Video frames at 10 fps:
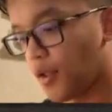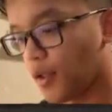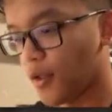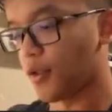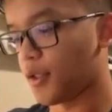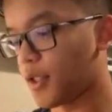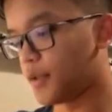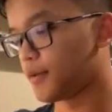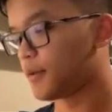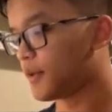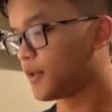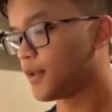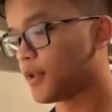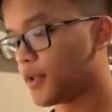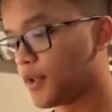All right,
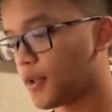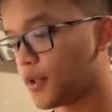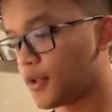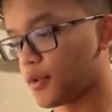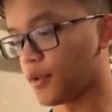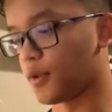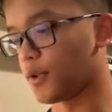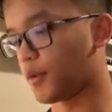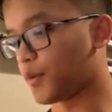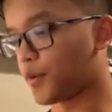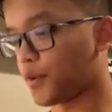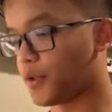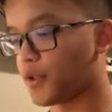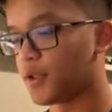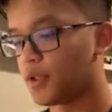so Hyper
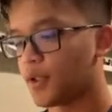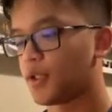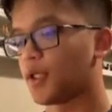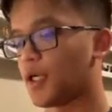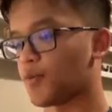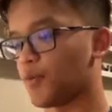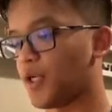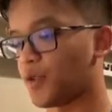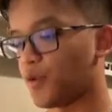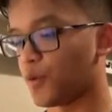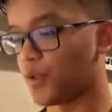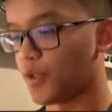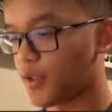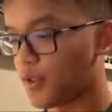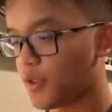Gorthion, Hyper
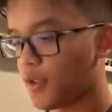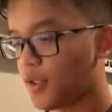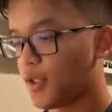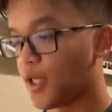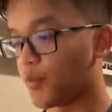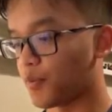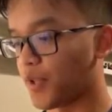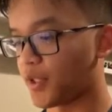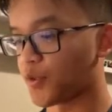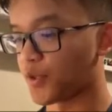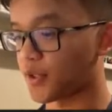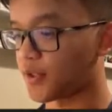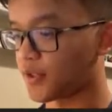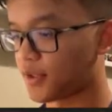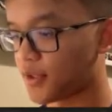Mantinoid, Hyper
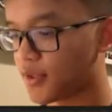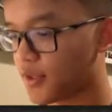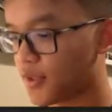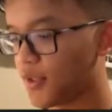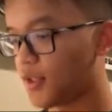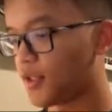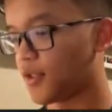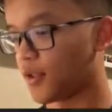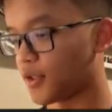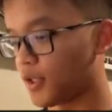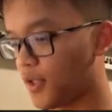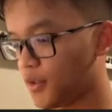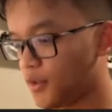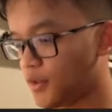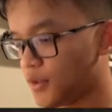Pegatrix, Darkest
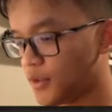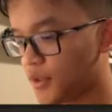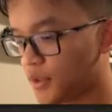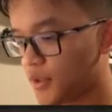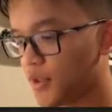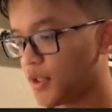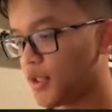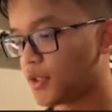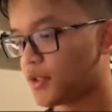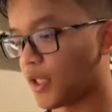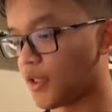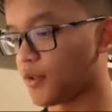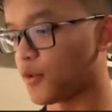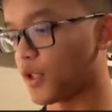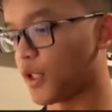Howl,
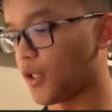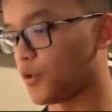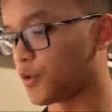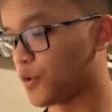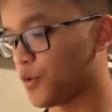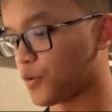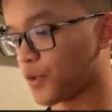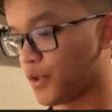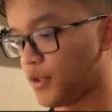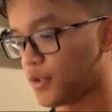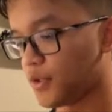Titan Trox Ultra,